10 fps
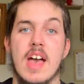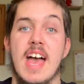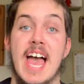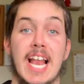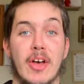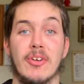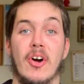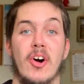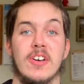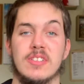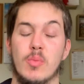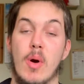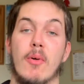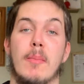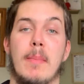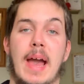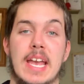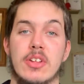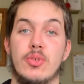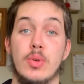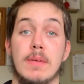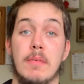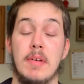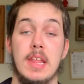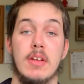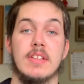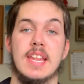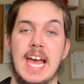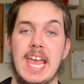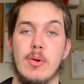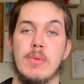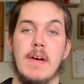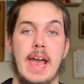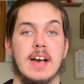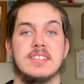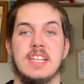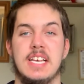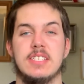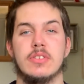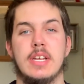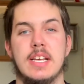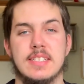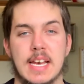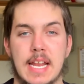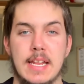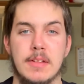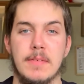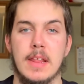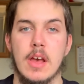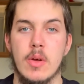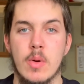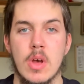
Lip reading: Hello guys, welcome back to another video today with ARC Exotics, and in this video